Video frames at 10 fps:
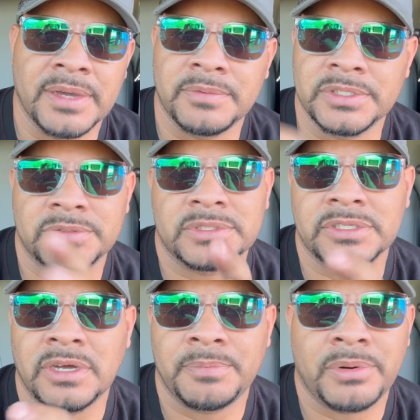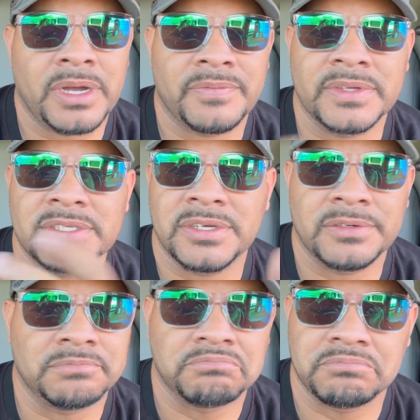which was a nonprofit, so
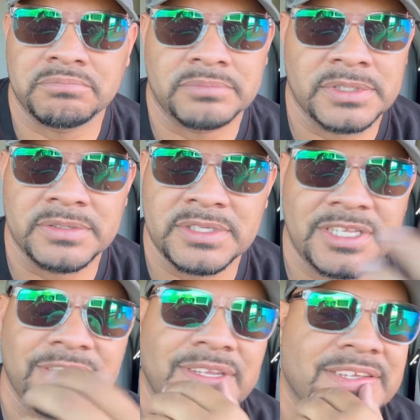it's still like